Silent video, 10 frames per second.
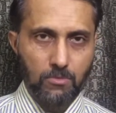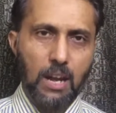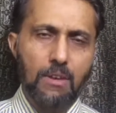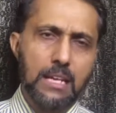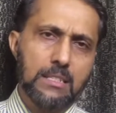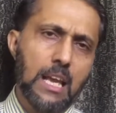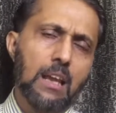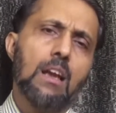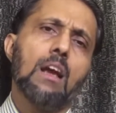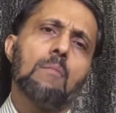Why we are
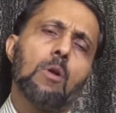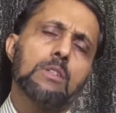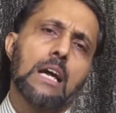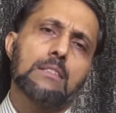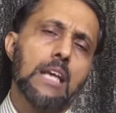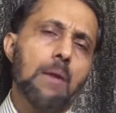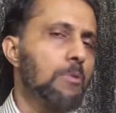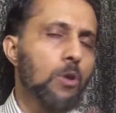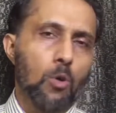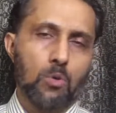saying both are
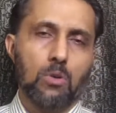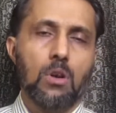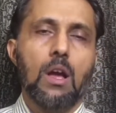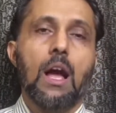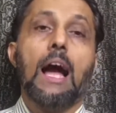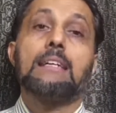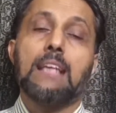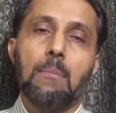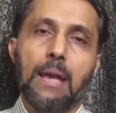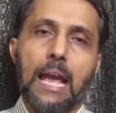same? No. And
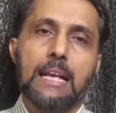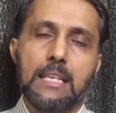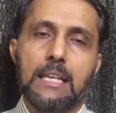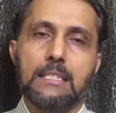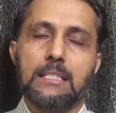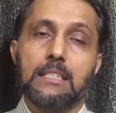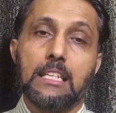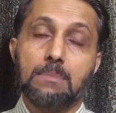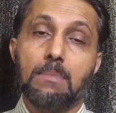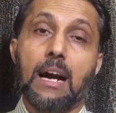some cases
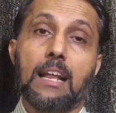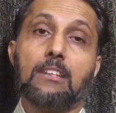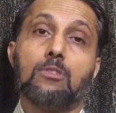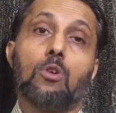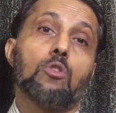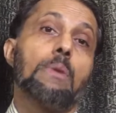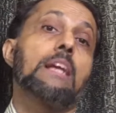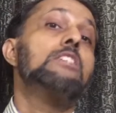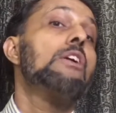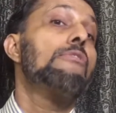this burden is also
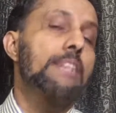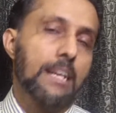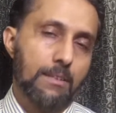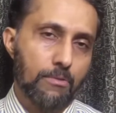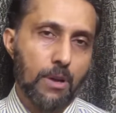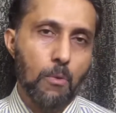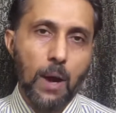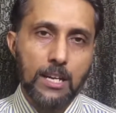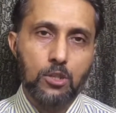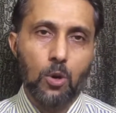being shifted from
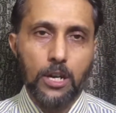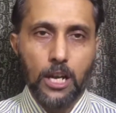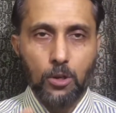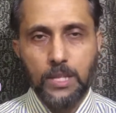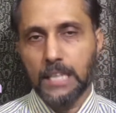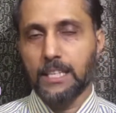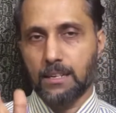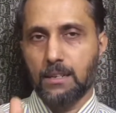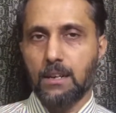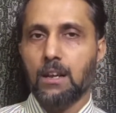one shoulder to the
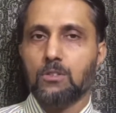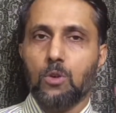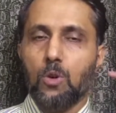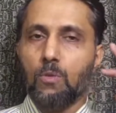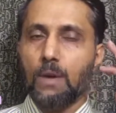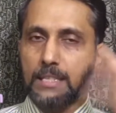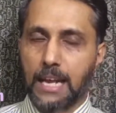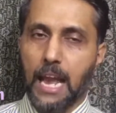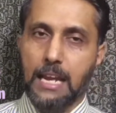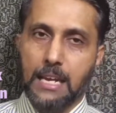other. So once
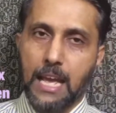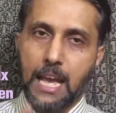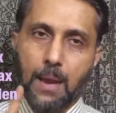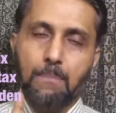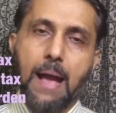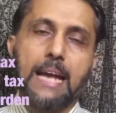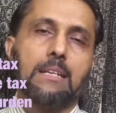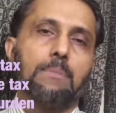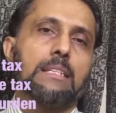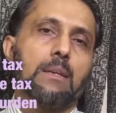again,
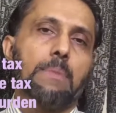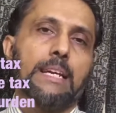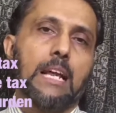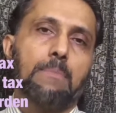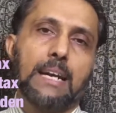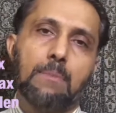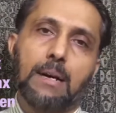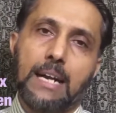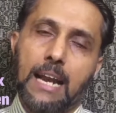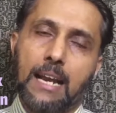impact means immediate money
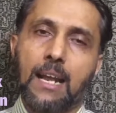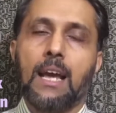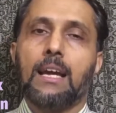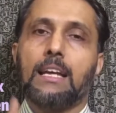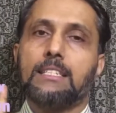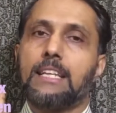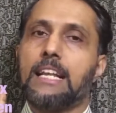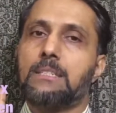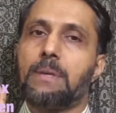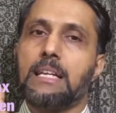burden,
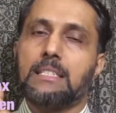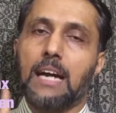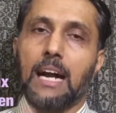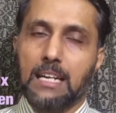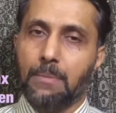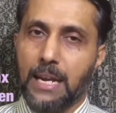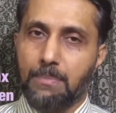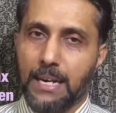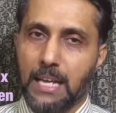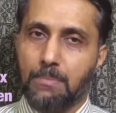incidence means
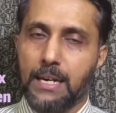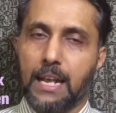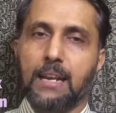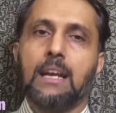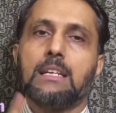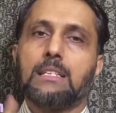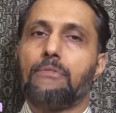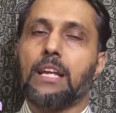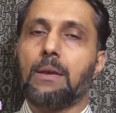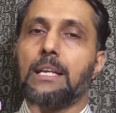ultimate money burden,
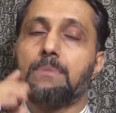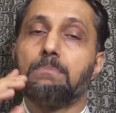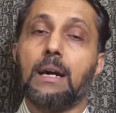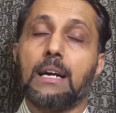shifting is